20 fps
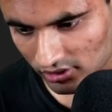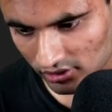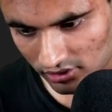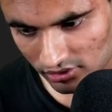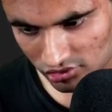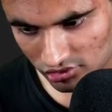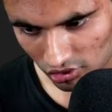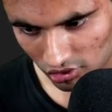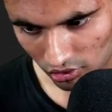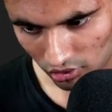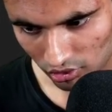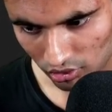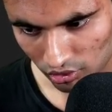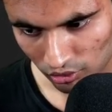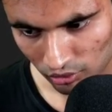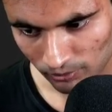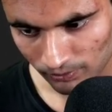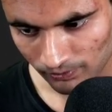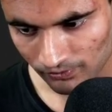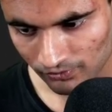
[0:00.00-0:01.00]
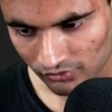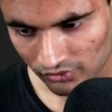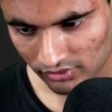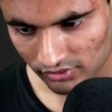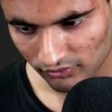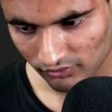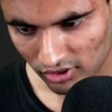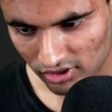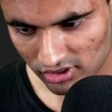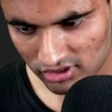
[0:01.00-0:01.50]
So
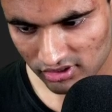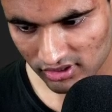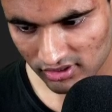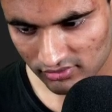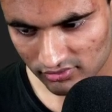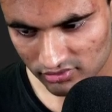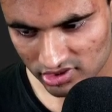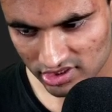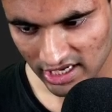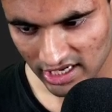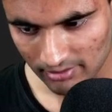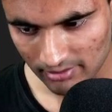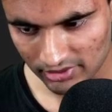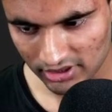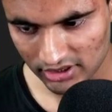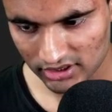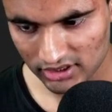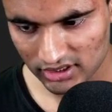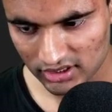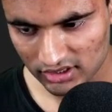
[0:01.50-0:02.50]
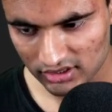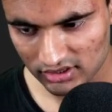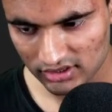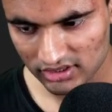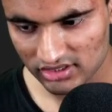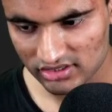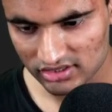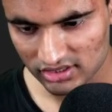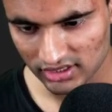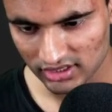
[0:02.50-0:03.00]
what's happening here
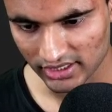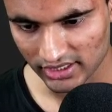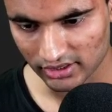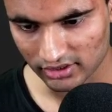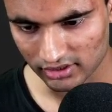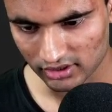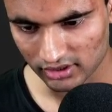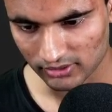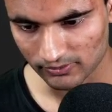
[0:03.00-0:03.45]
is like